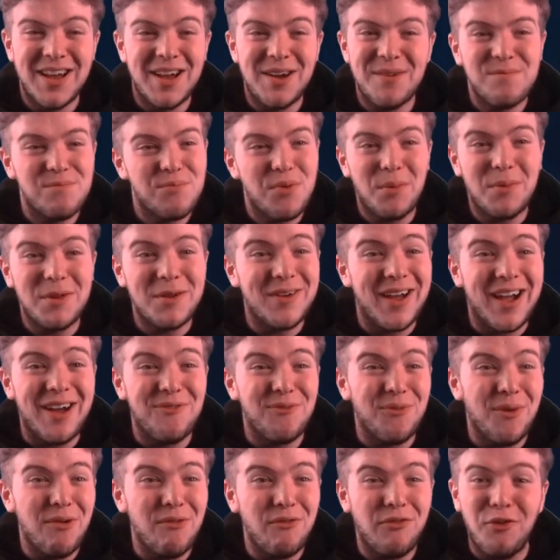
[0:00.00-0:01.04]
probably about
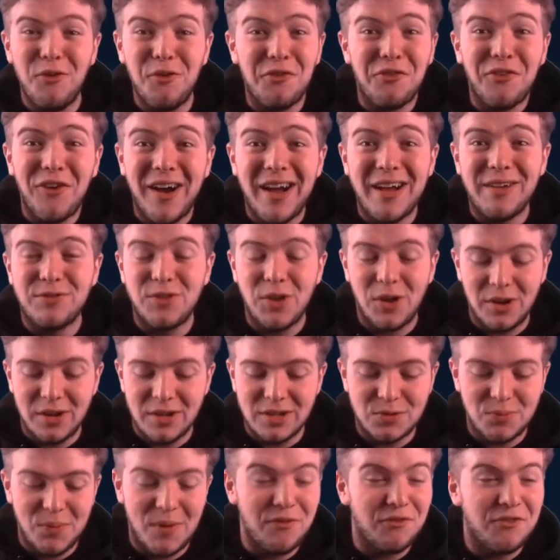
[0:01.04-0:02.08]
$145,
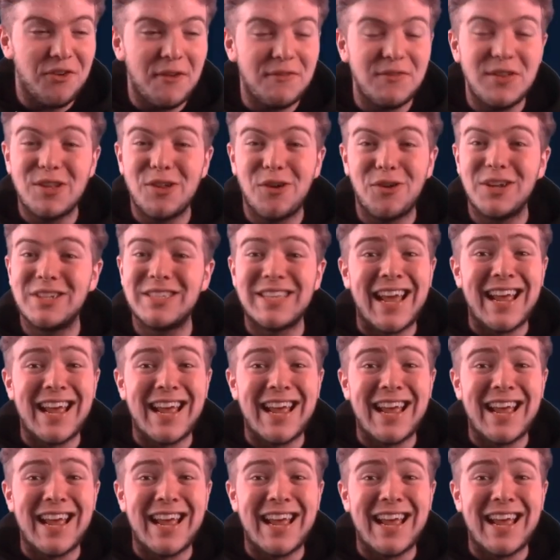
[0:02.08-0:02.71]
$150.